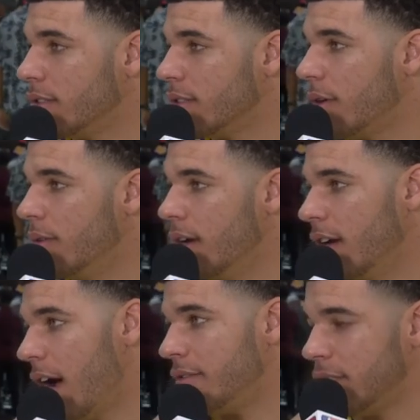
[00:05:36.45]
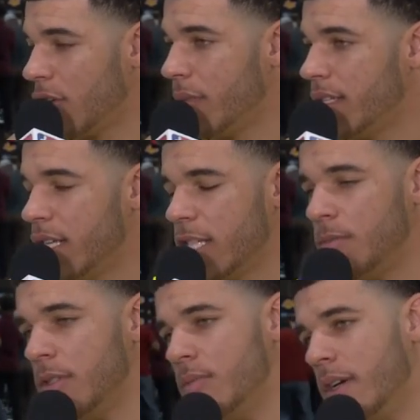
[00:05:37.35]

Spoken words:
So obviously there's going to be adjustments.